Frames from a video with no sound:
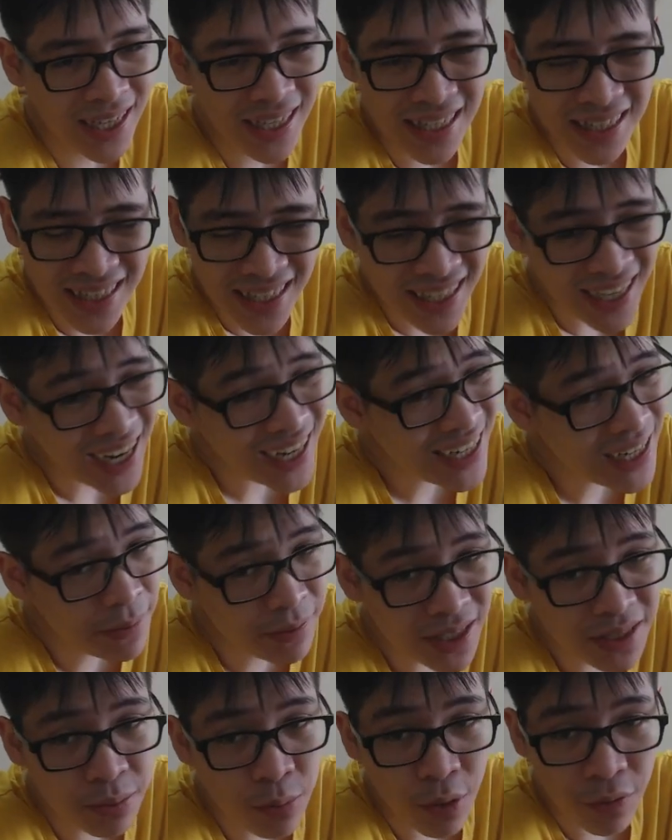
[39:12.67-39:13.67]
The idea of
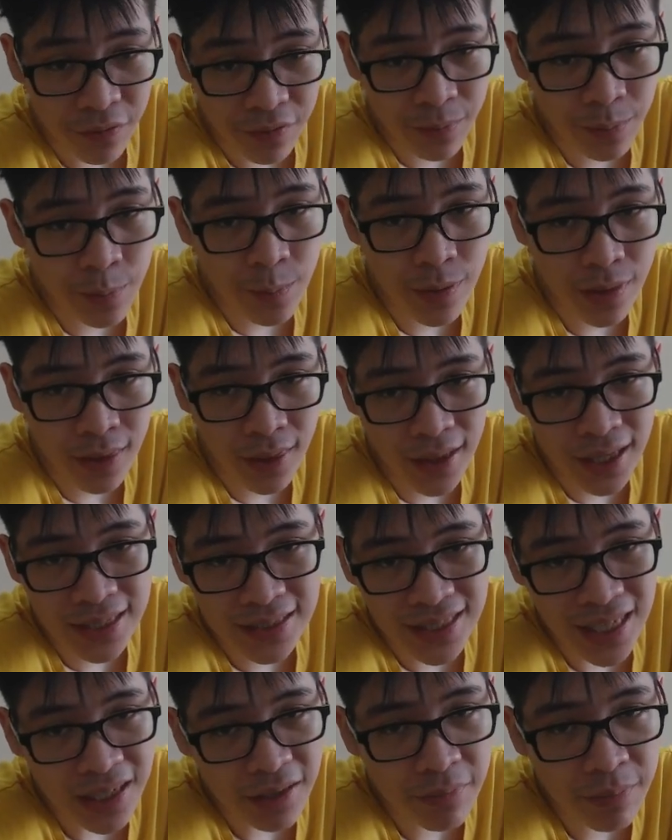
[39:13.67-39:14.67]
this move is
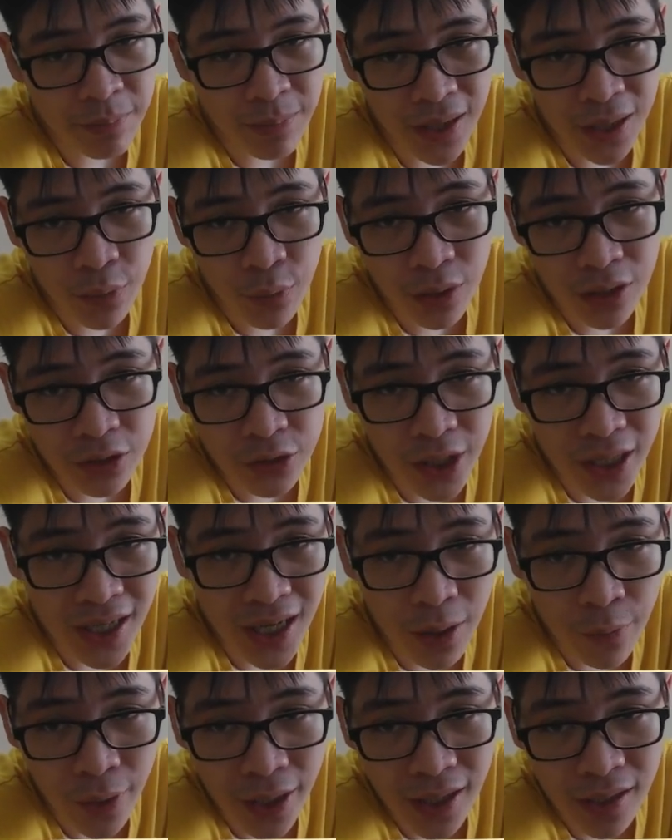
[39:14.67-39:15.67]
that if you play Queen G8
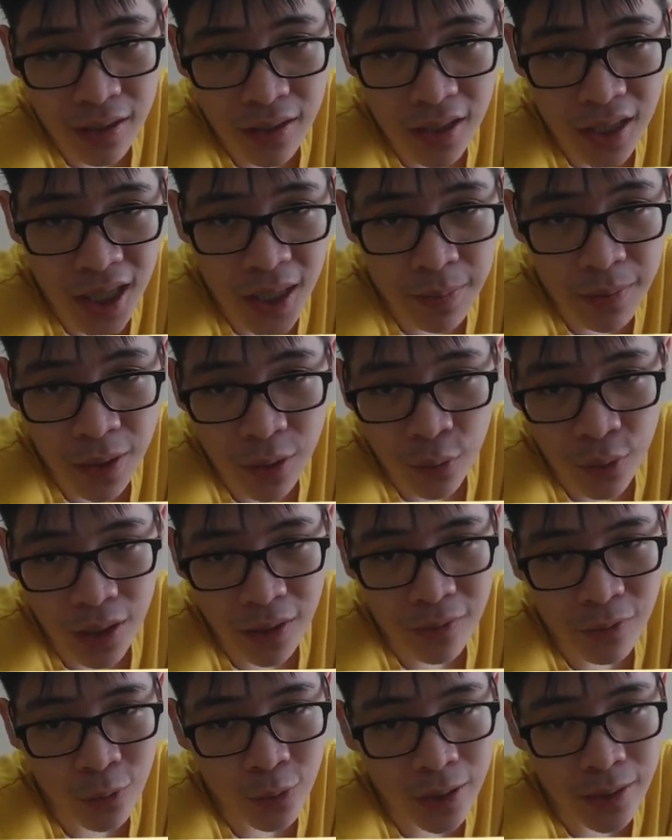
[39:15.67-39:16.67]
now, right? You play Queen
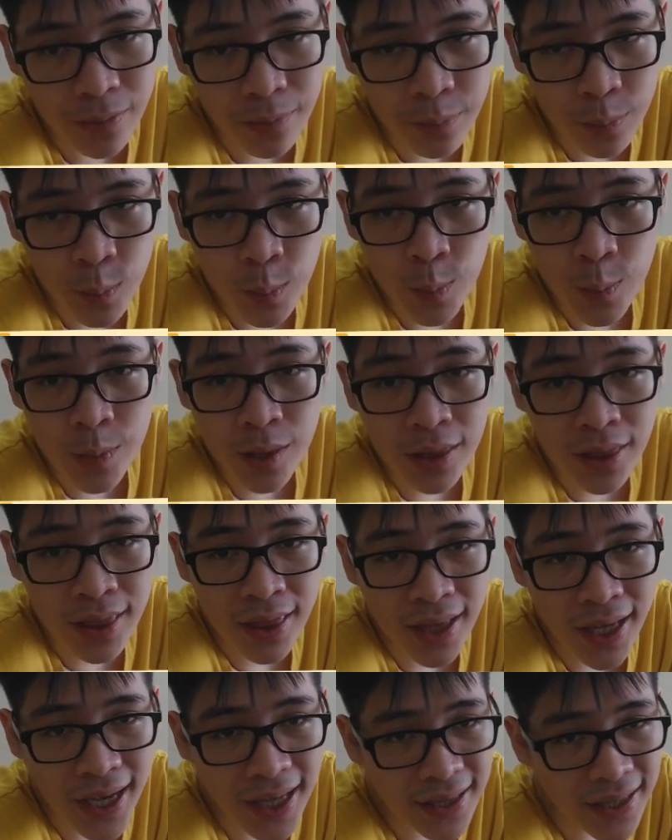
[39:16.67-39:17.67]
E4,
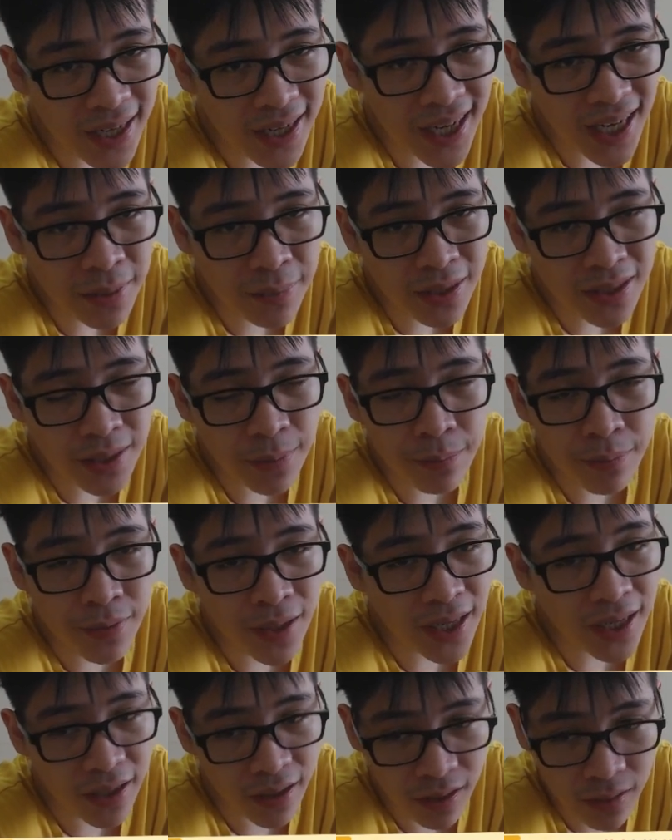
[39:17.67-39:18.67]
and there can be some
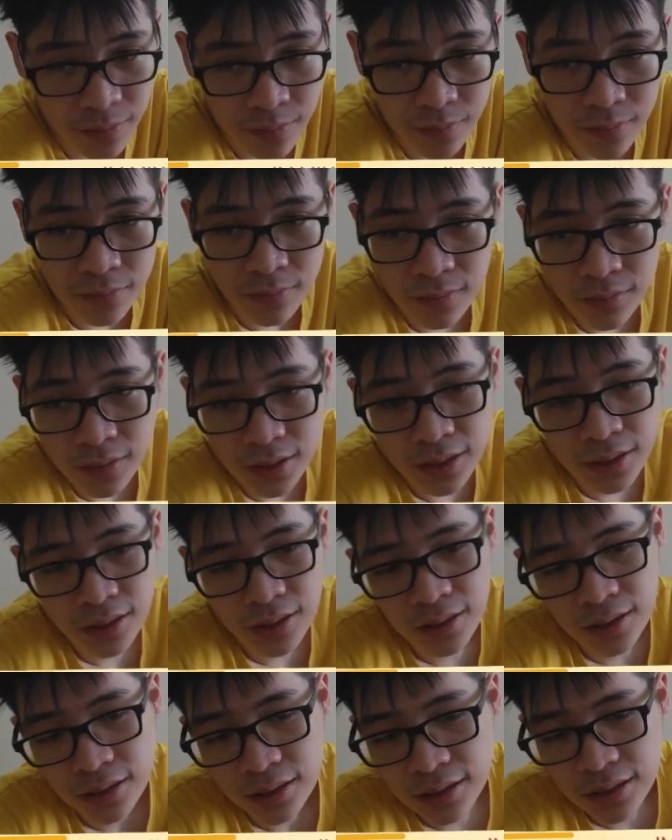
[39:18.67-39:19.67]
play here.
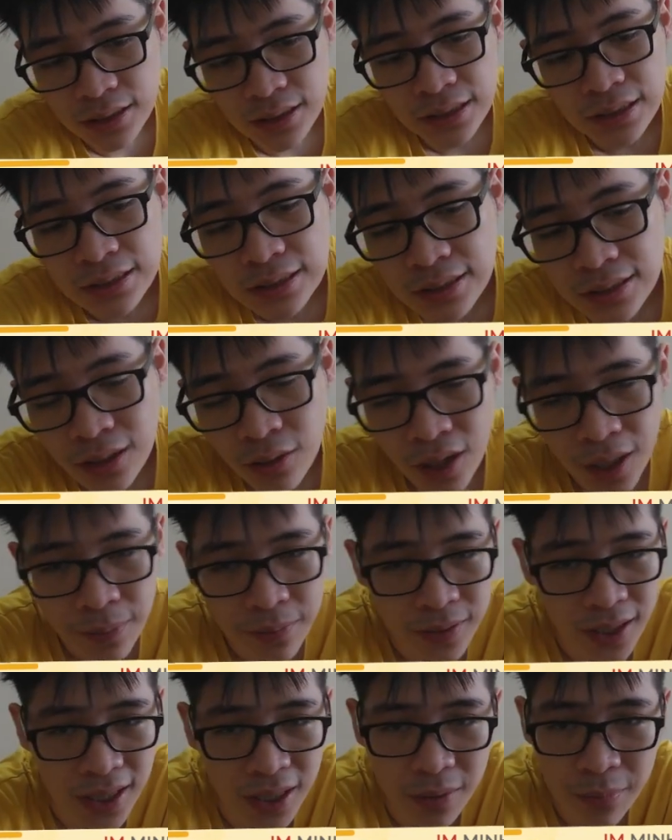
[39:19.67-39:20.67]
So I
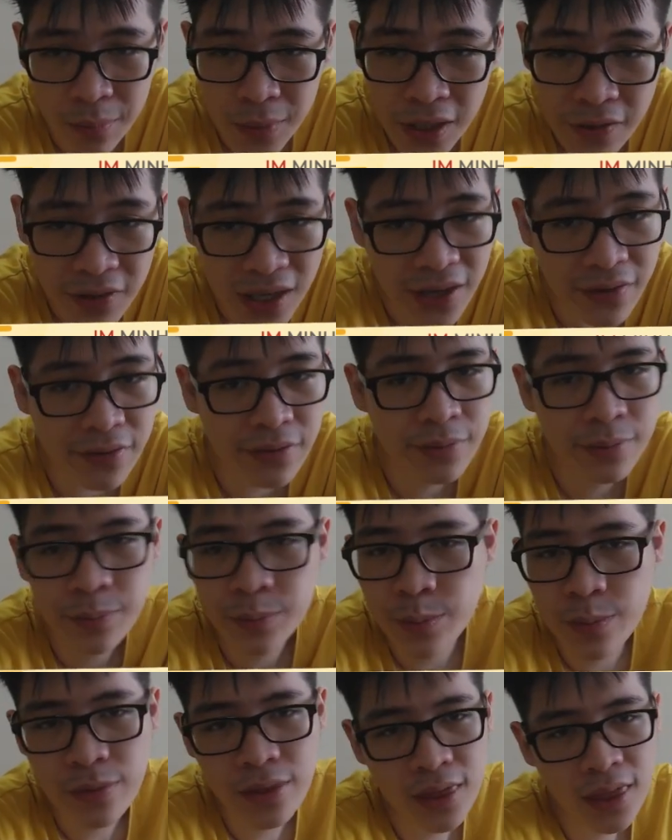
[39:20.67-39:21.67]
play B5.
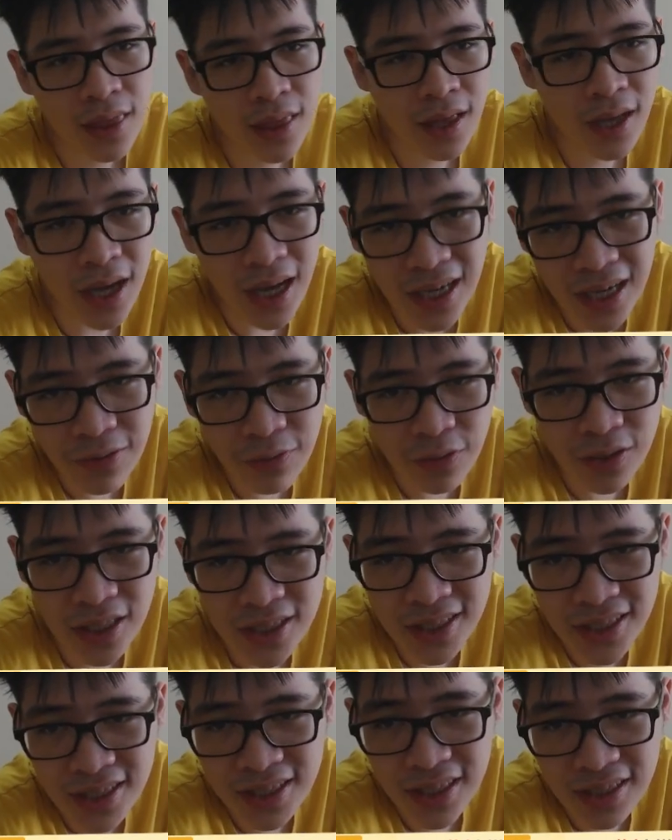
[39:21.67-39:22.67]
I go for
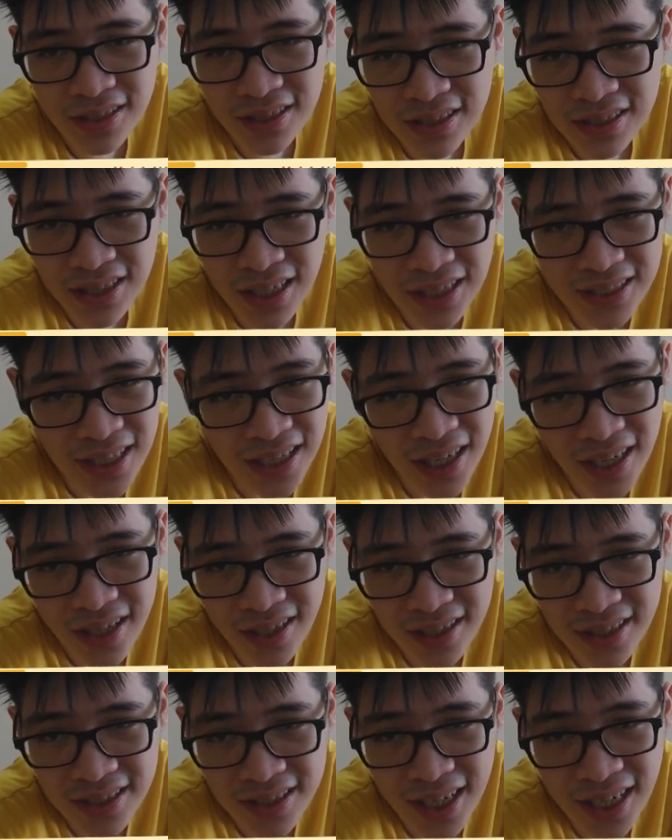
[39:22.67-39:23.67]
this attack here on
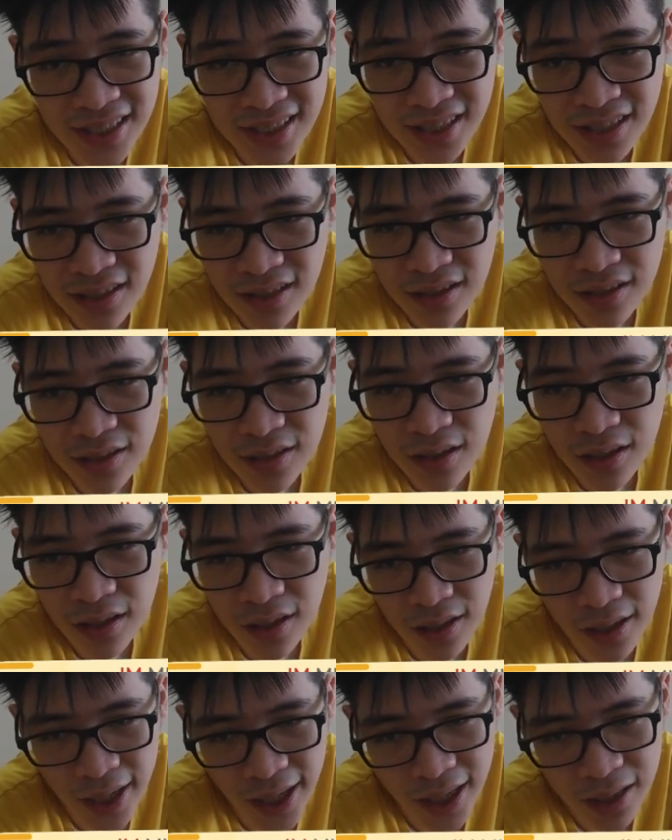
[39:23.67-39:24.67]
the side,
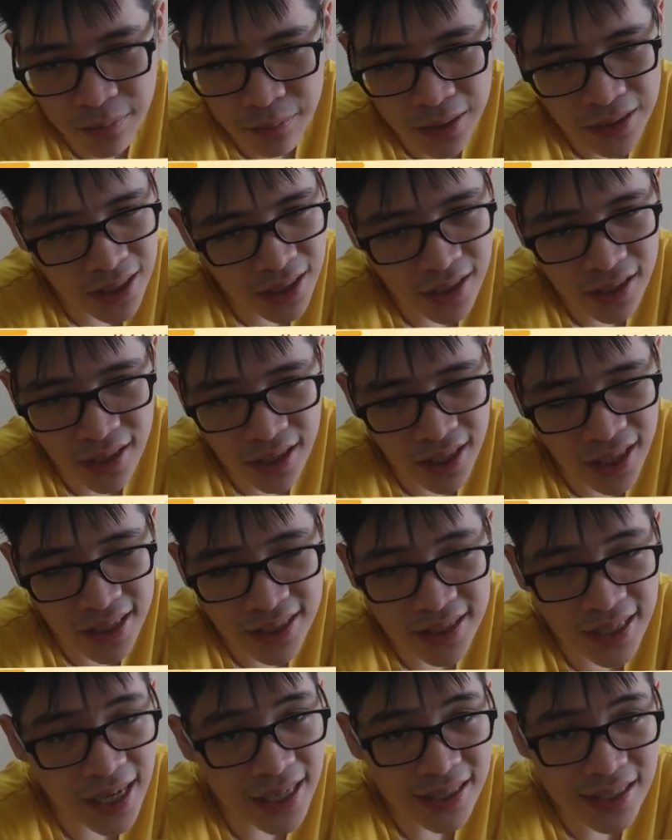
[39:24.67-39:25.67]
and basically he's
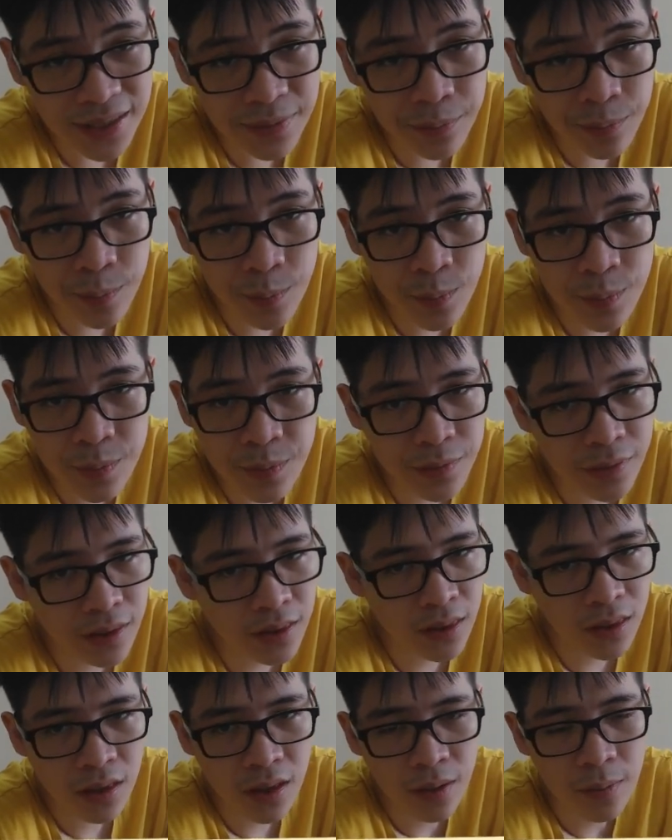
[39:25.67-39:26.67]
dead.
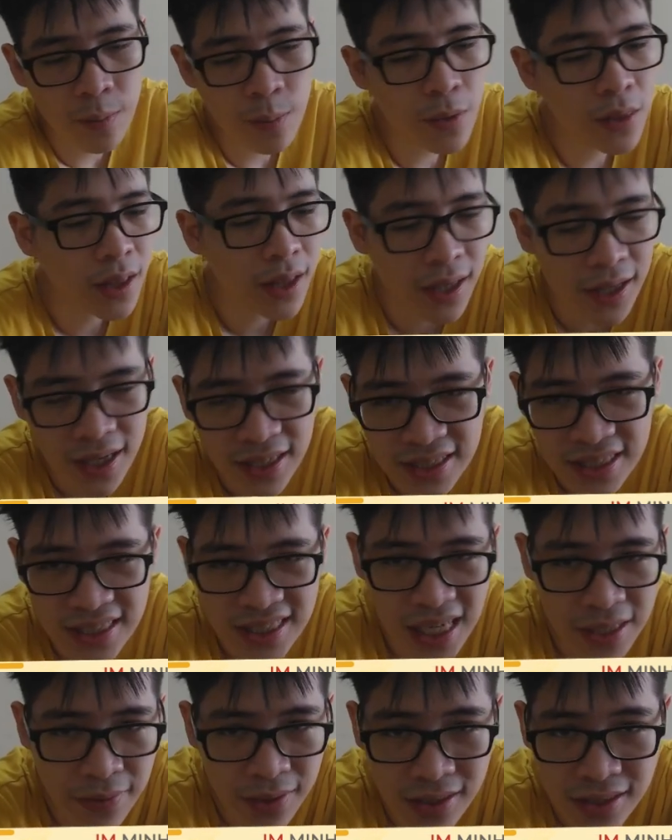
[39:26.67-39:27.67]
King
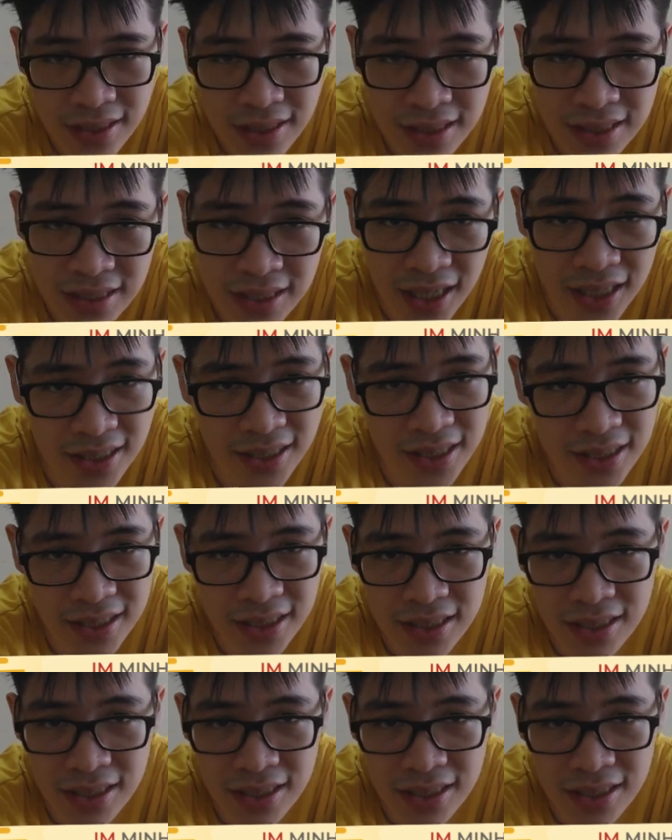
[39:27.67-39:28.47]
C7 takes.